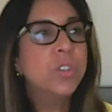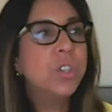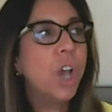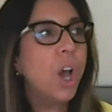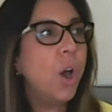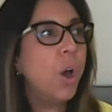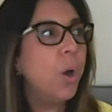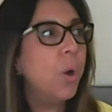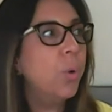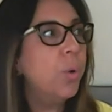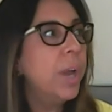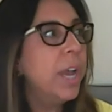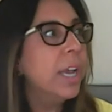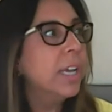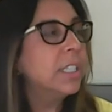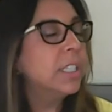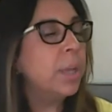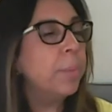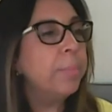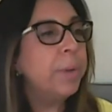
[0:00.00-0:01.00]
So
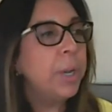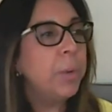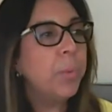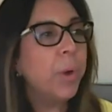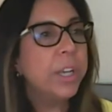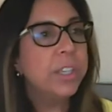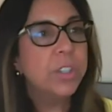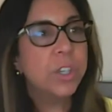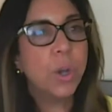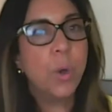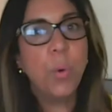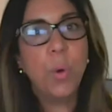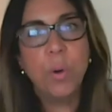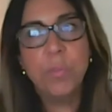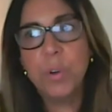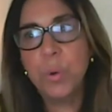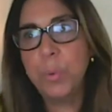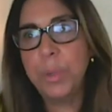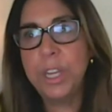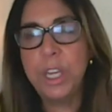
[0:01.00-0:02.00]
somebody wants to go
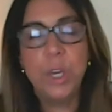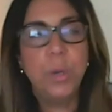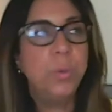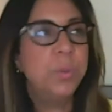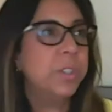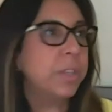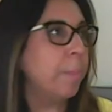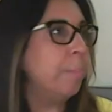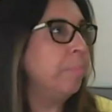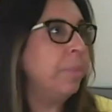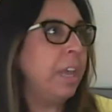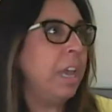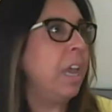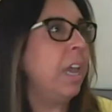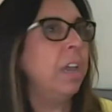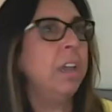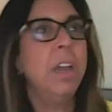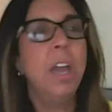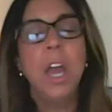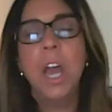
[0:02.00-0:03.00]
over with you
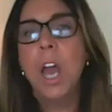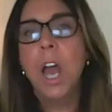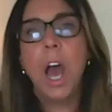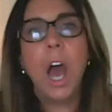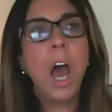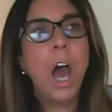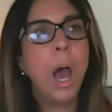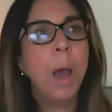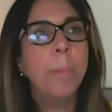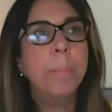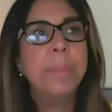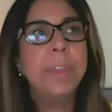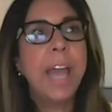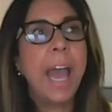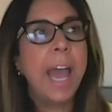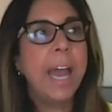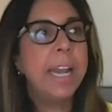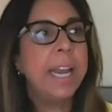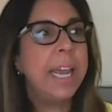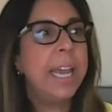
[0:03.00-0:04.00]
something um,
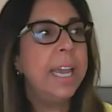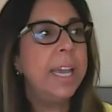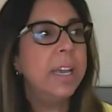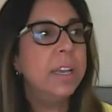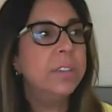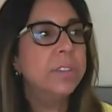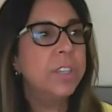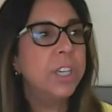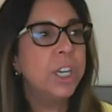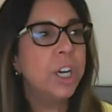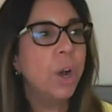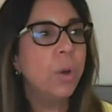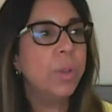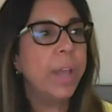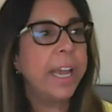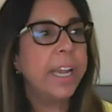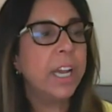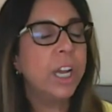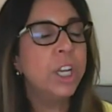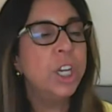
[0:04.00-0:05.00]
that is, you know,
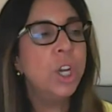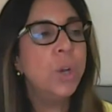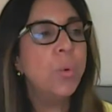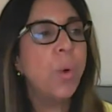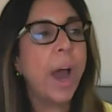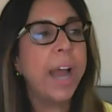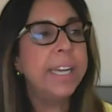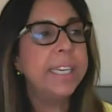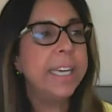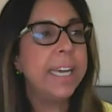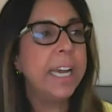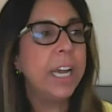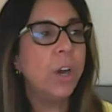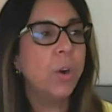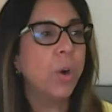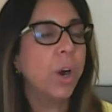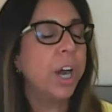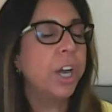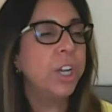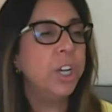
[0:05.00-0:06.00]
like a new
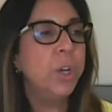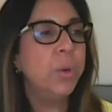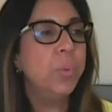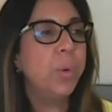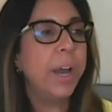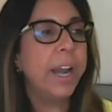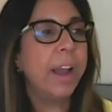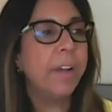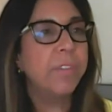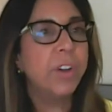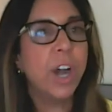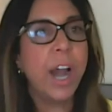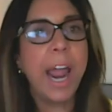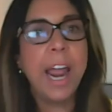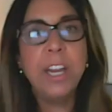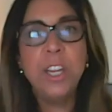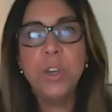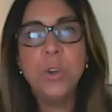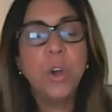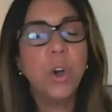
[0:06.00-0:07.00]
idea or a new whatever,
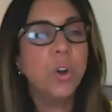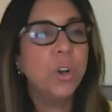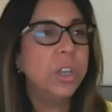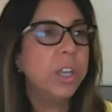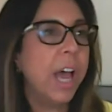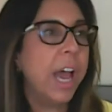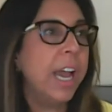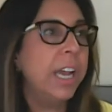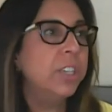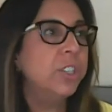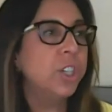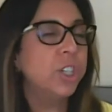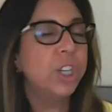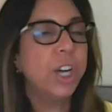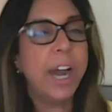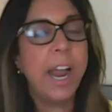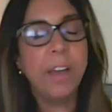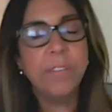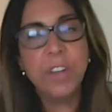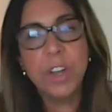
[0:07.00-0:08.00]
and you go to lunch and
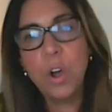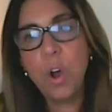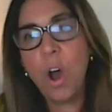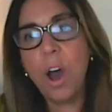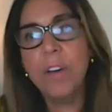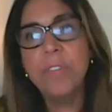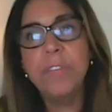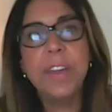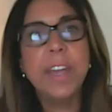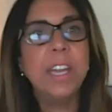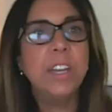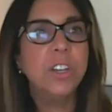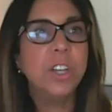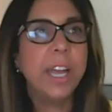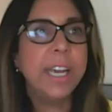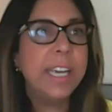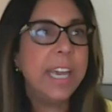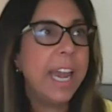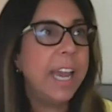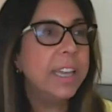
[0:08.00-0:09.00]
you're having coffee and you're
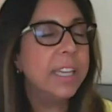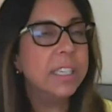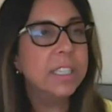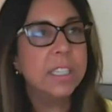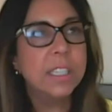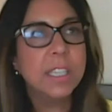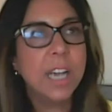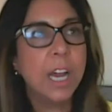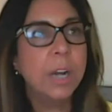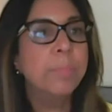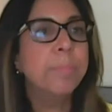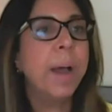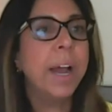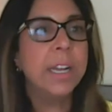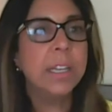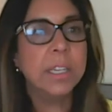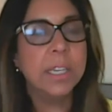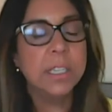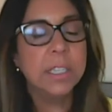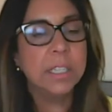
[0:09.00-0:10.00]
like, yeah, this is kind of
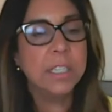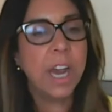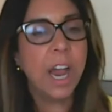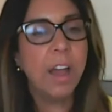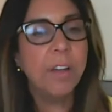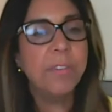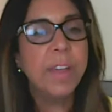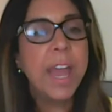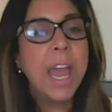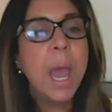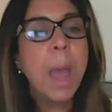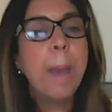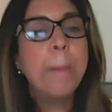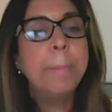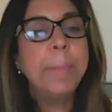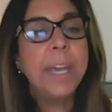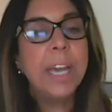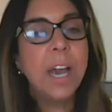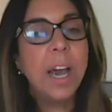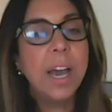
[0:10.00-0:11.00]
my list of
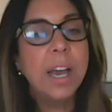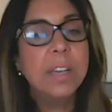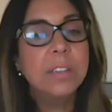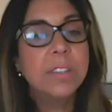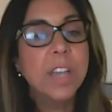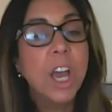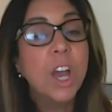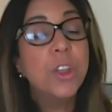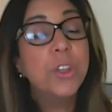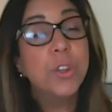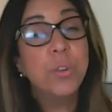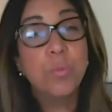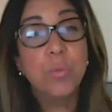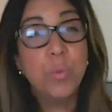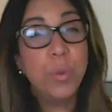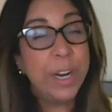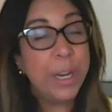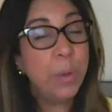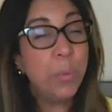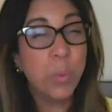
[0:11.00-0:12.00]
because the
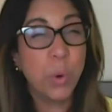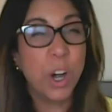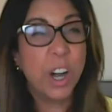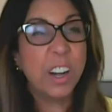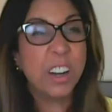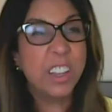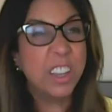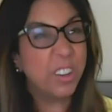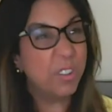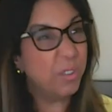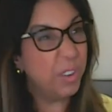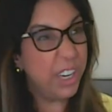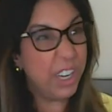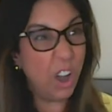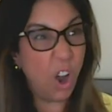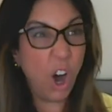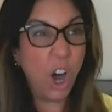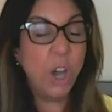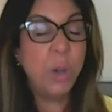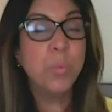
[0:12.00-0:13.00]
real work, the
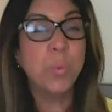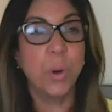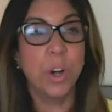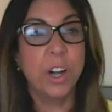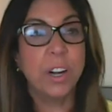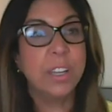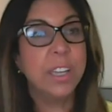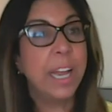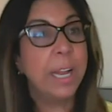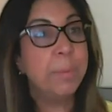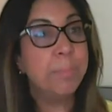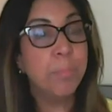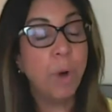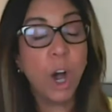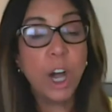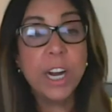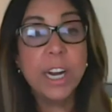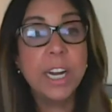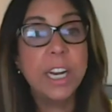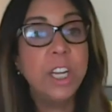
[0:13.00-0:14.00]
real hard work, like
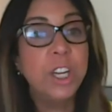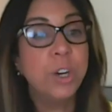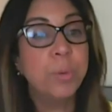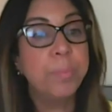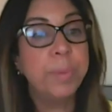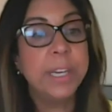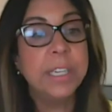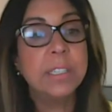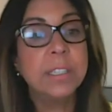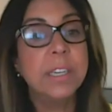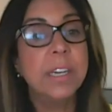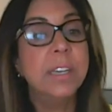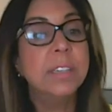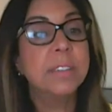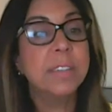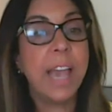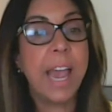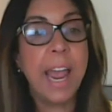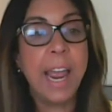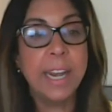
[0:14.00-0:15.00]
marketing your
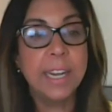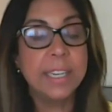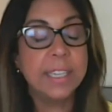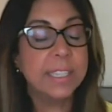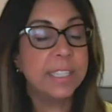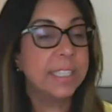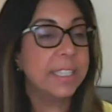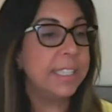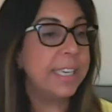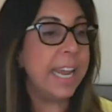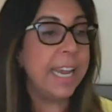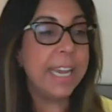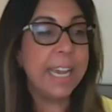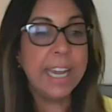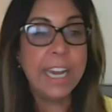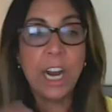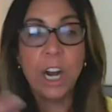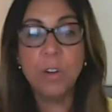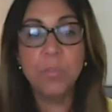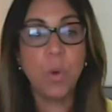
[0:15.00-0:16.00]
business and
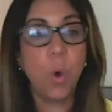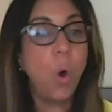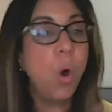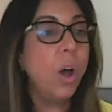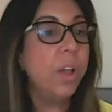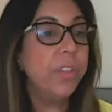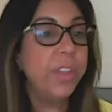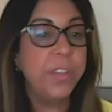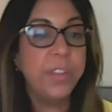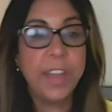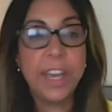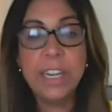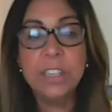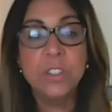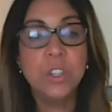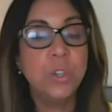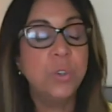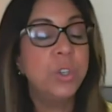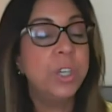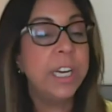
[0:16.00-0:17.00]
taking care of all the
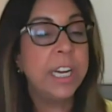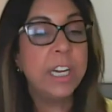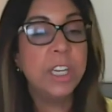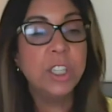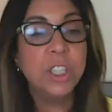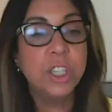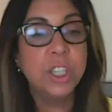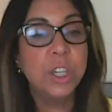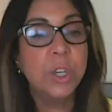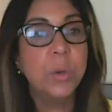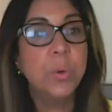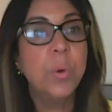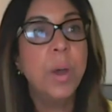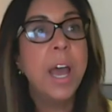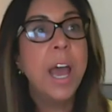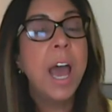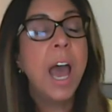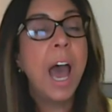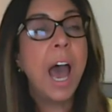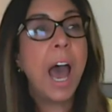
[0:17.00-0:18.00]
things you need
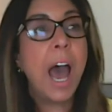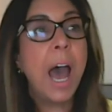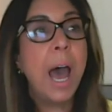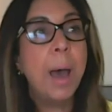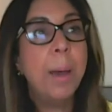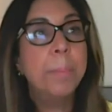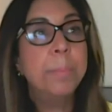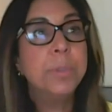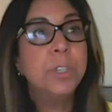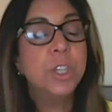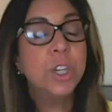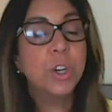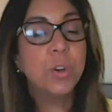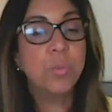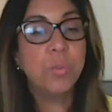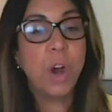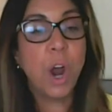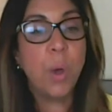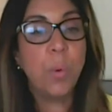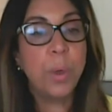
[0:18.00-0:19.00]
to um, to
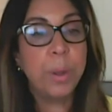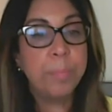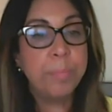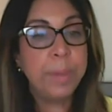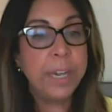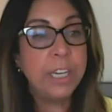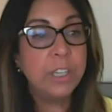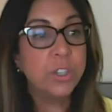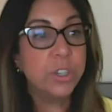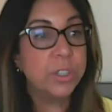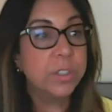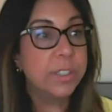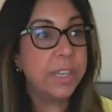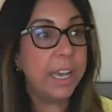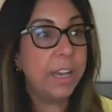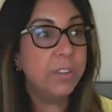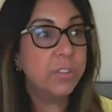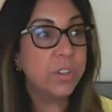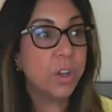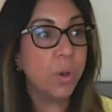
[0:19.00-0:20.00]
grow and meet your
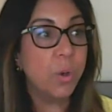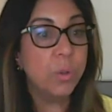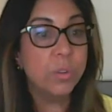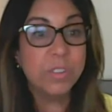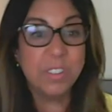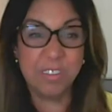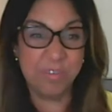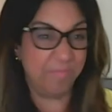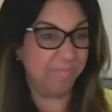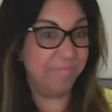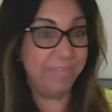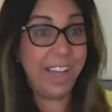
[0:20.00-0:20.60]
sales goals